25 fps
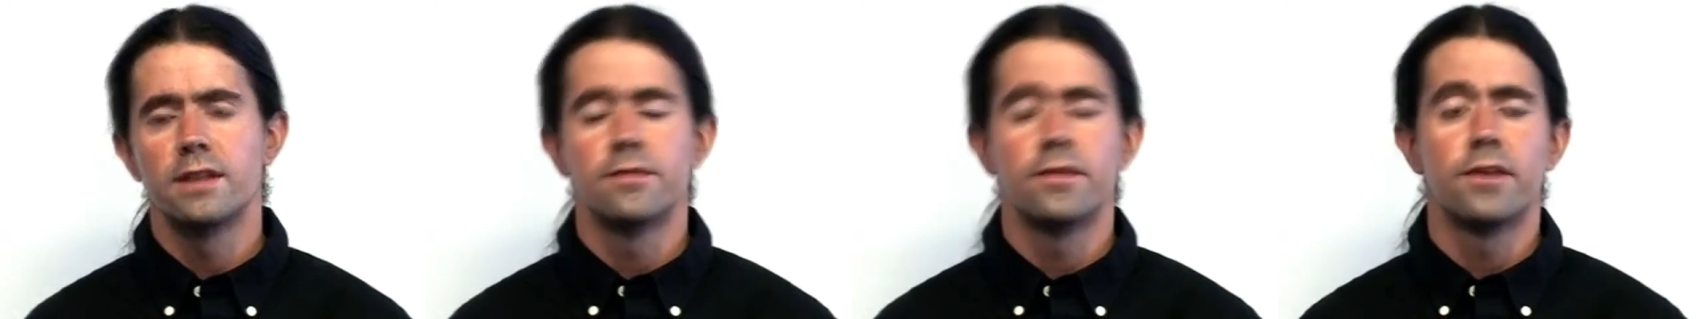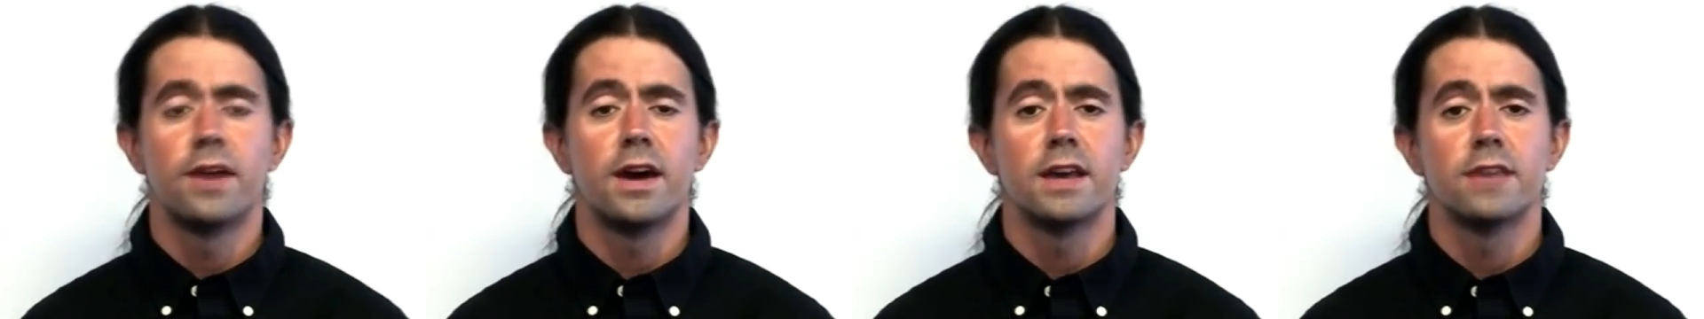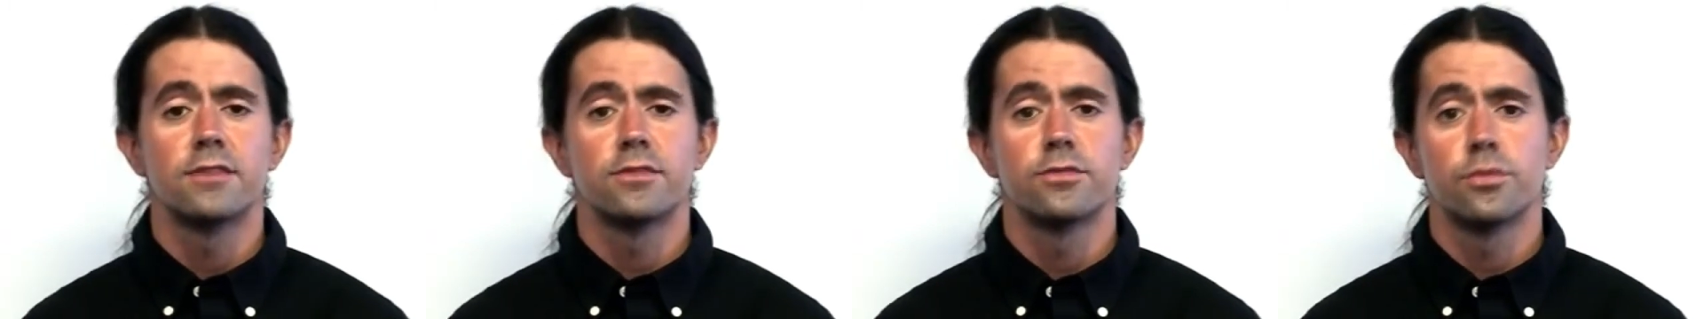a
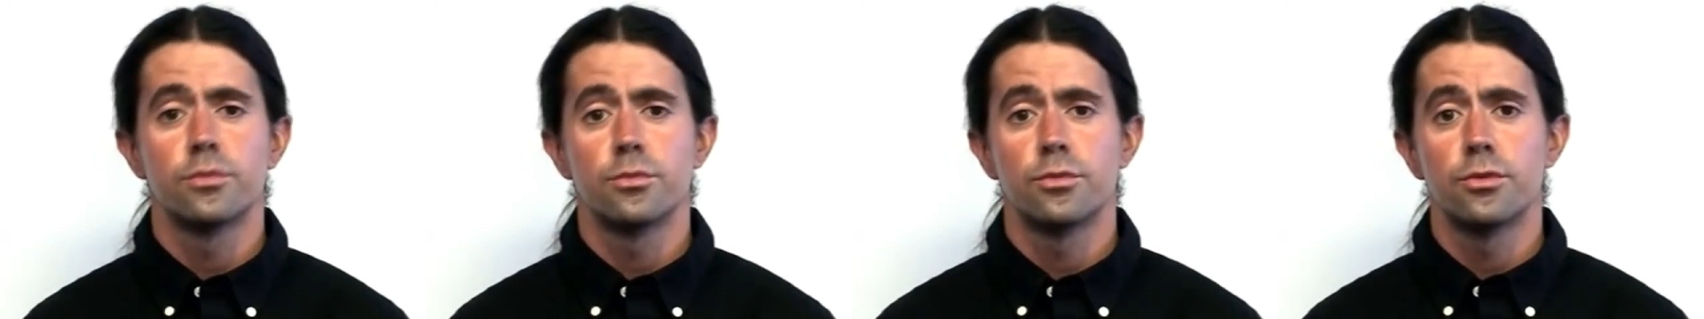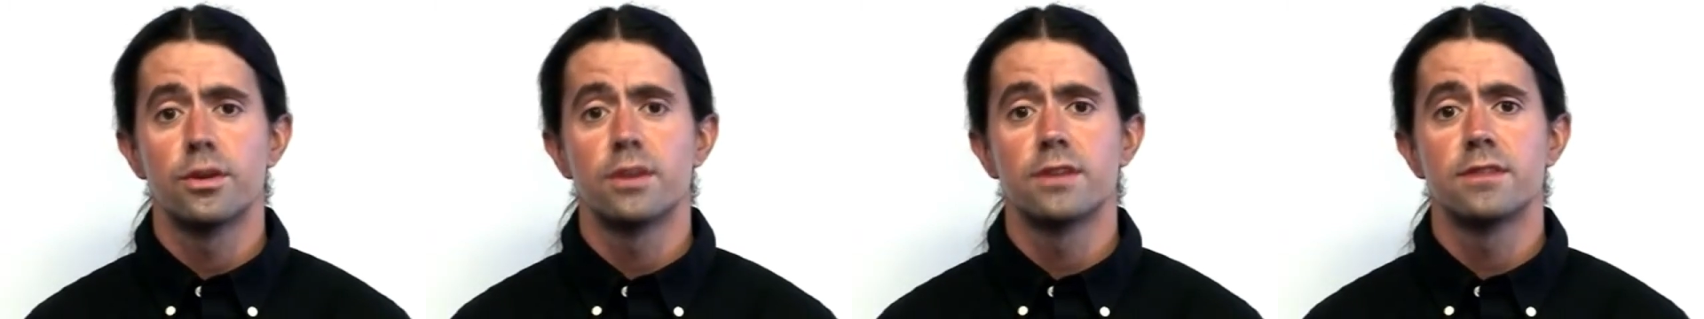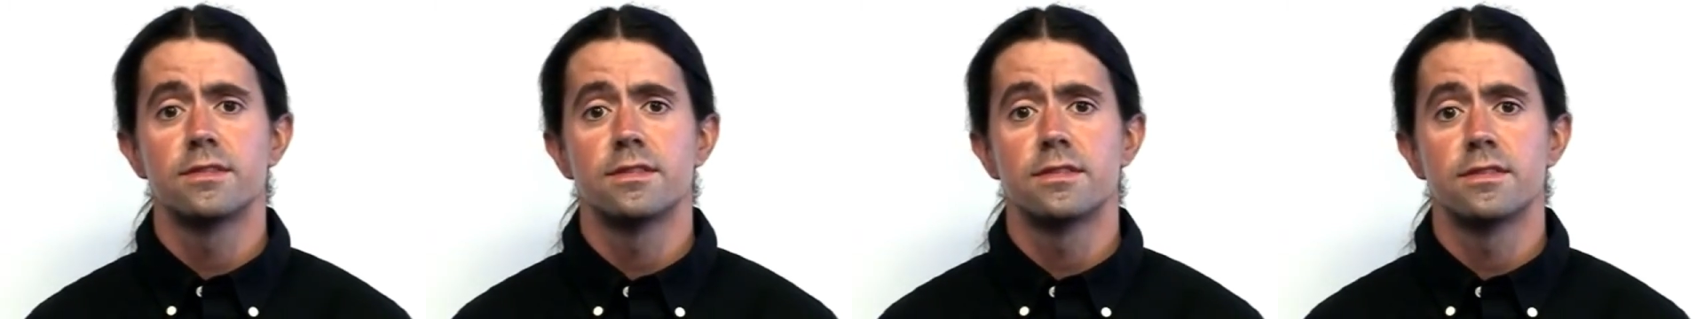device from
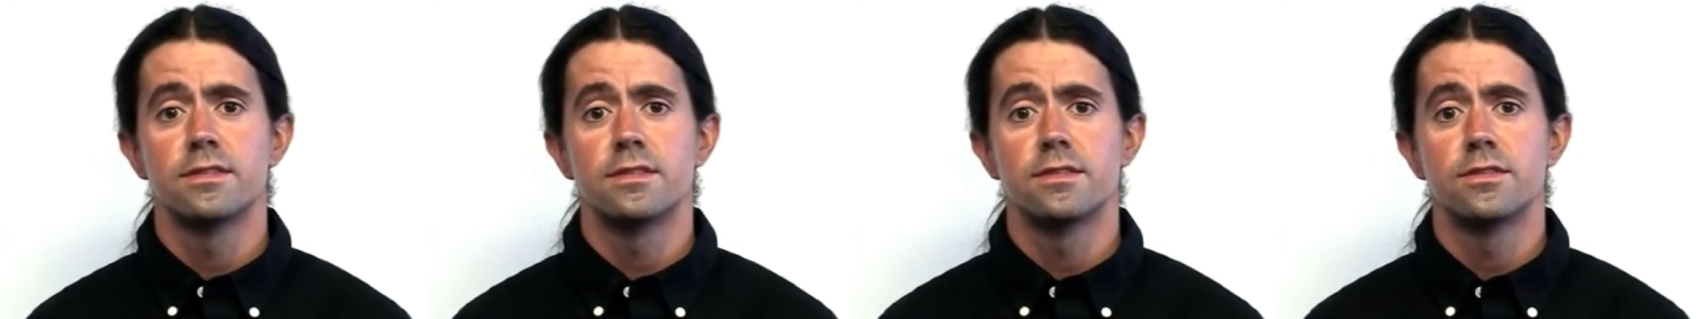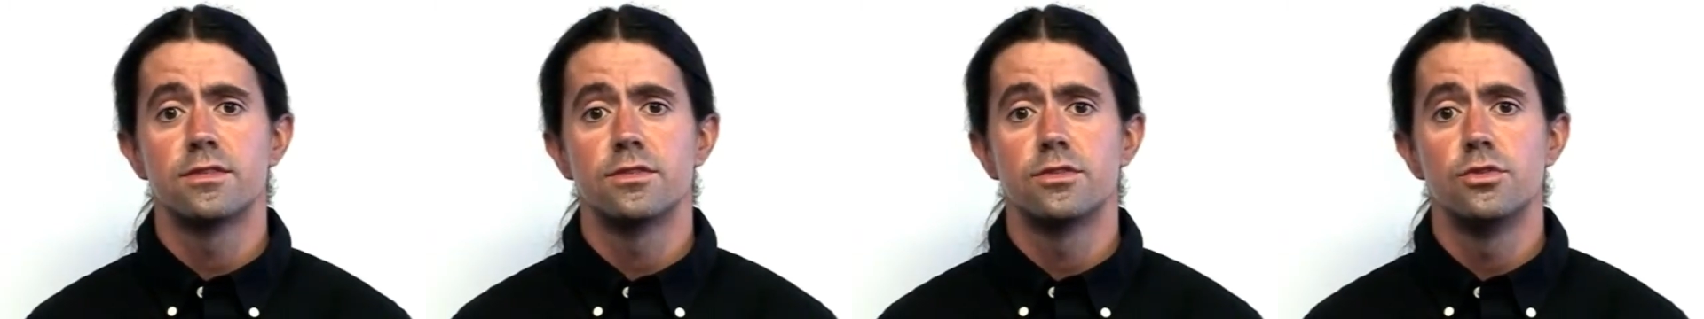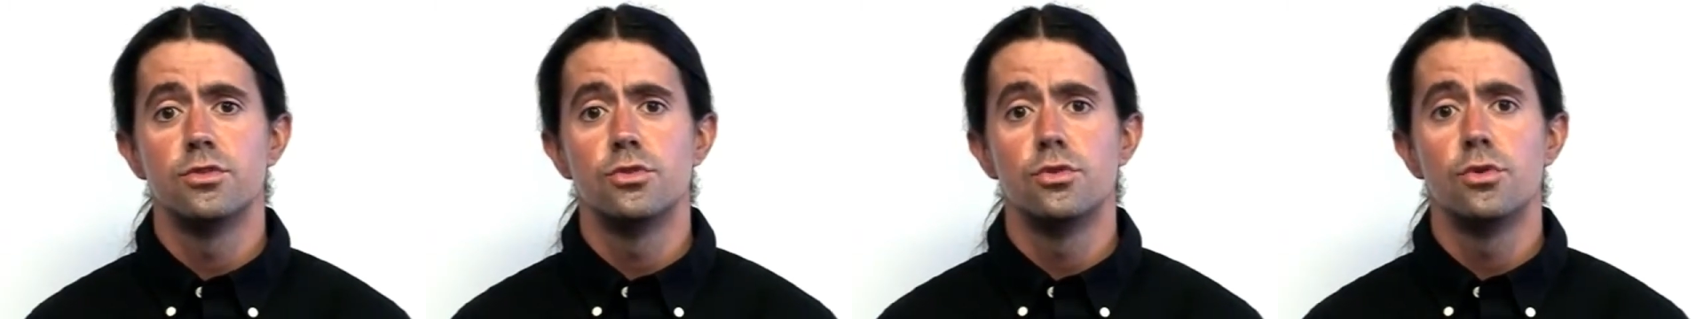
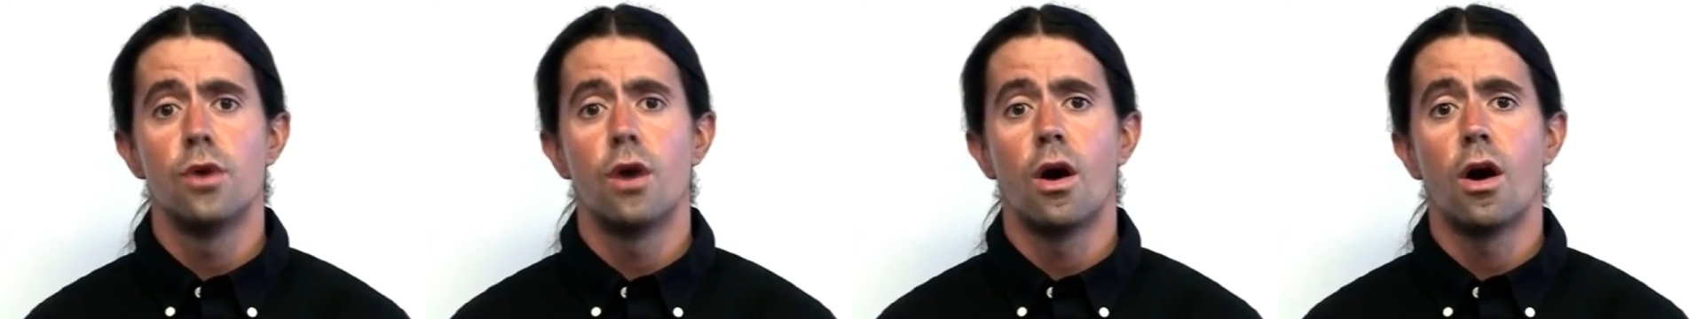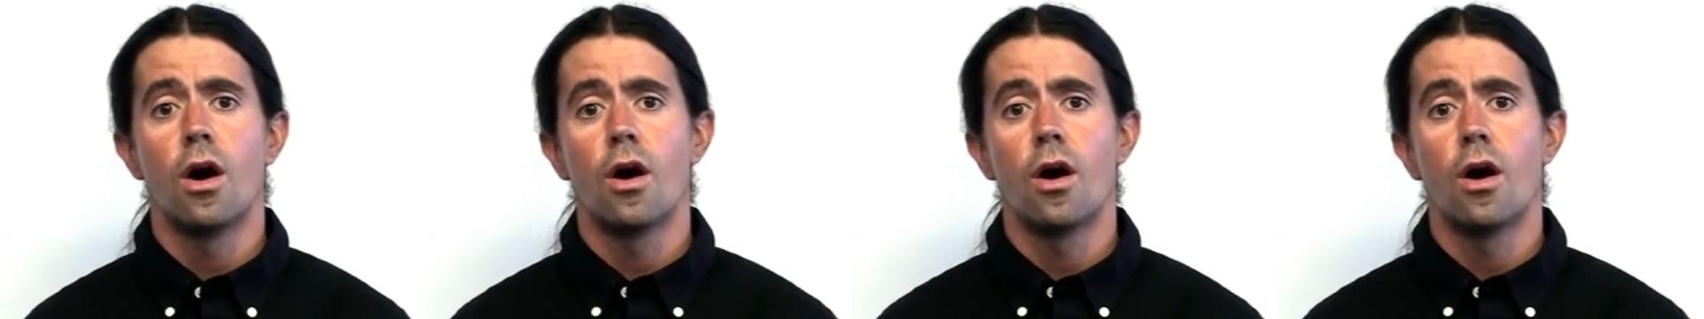Renesas's new